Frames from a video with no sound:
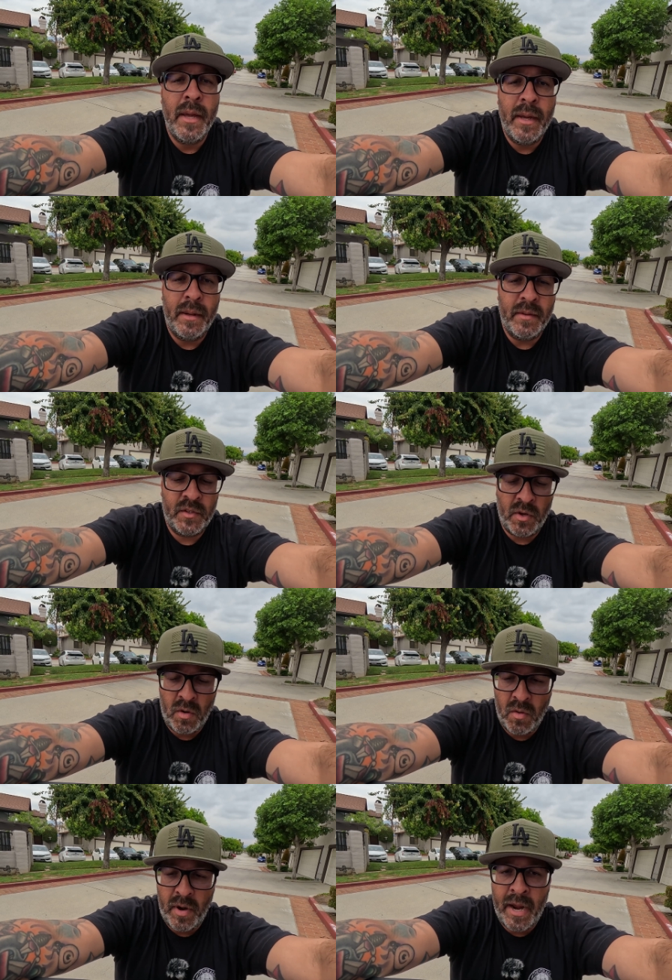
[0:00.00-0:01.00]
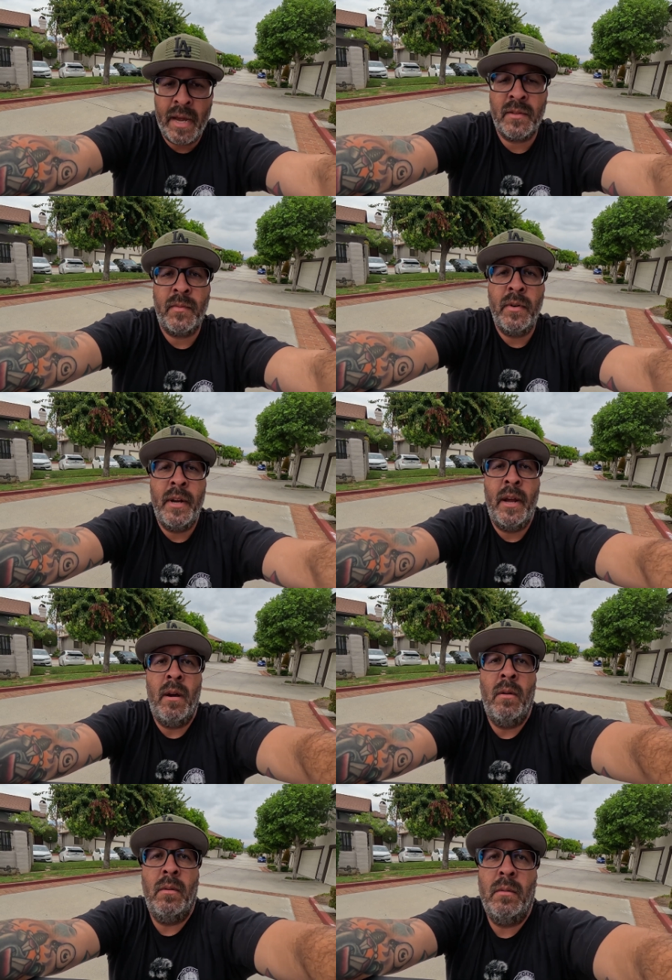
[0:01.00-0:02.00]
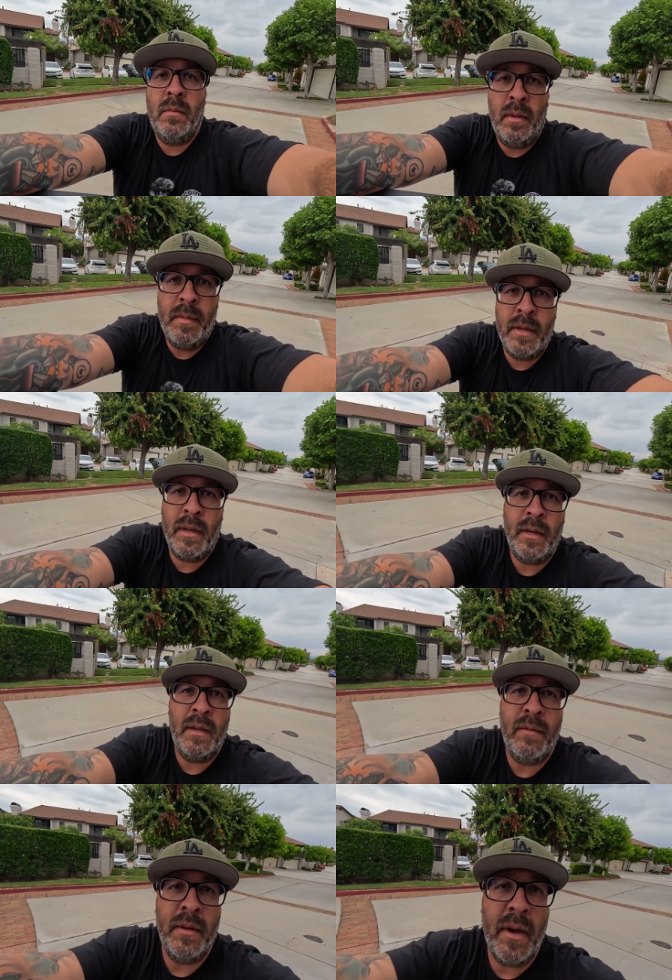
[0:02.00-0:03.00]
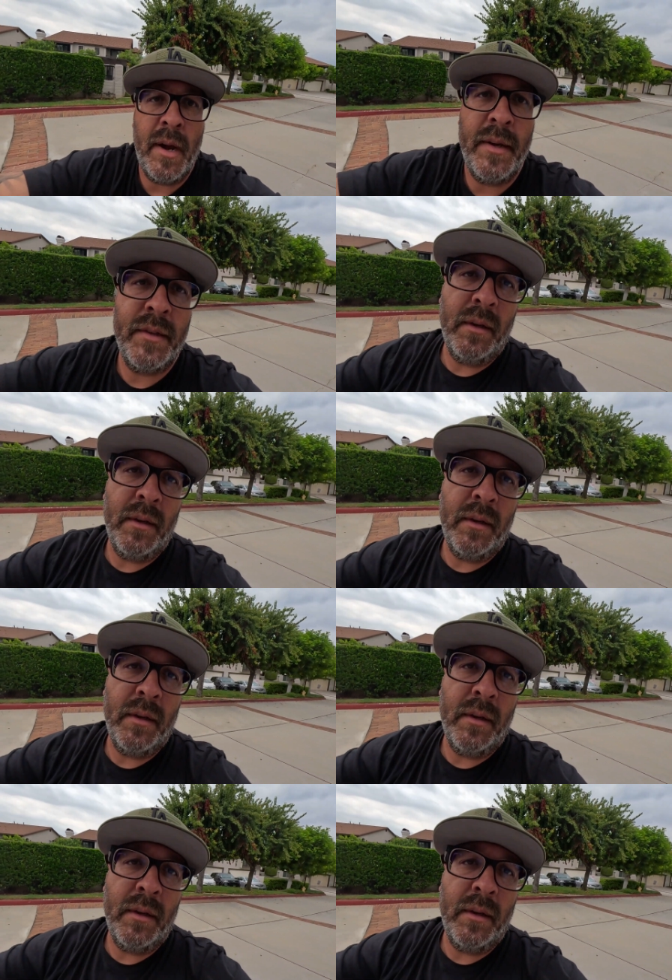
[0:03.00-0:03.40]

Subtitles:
So as for now, let me kind of give you guys